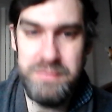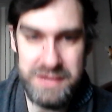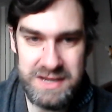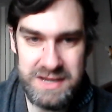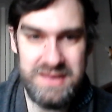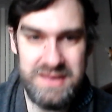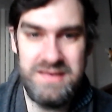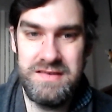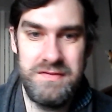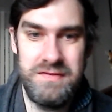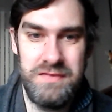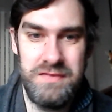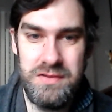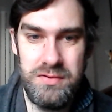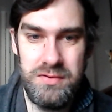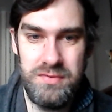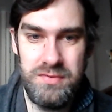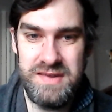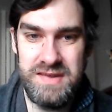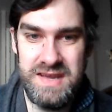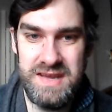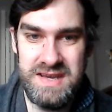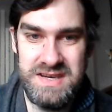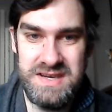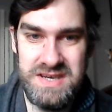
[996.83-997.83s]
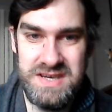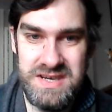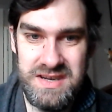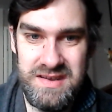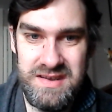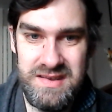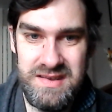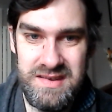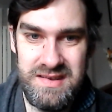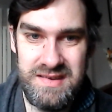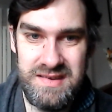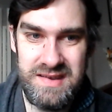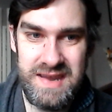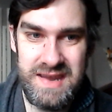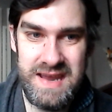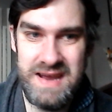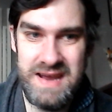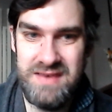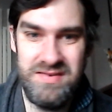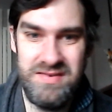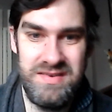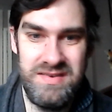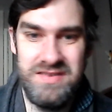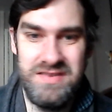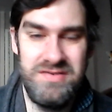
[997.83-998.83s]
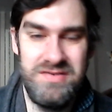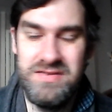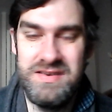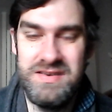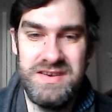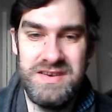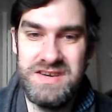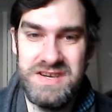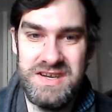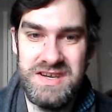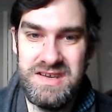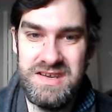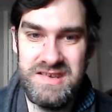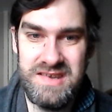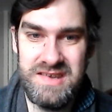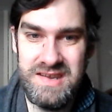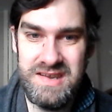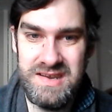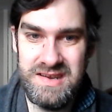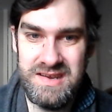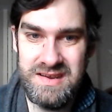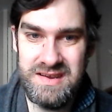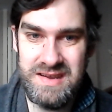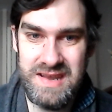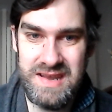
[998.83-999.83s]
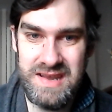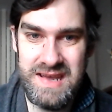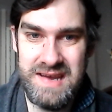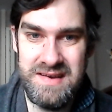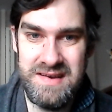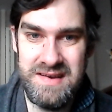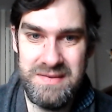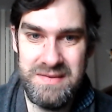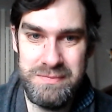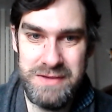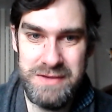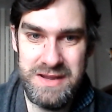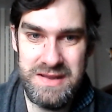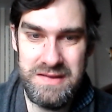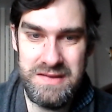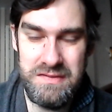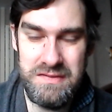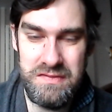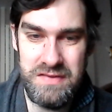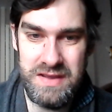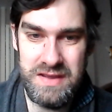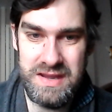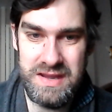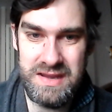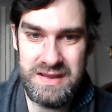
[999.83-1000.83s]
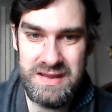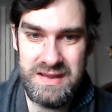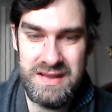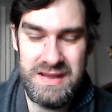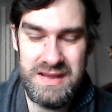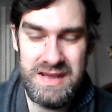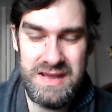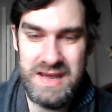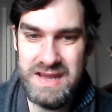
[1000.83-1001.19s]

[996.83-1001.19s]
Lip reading: Because, of course, that's Sheila's character, and she's in a get-up at the thing.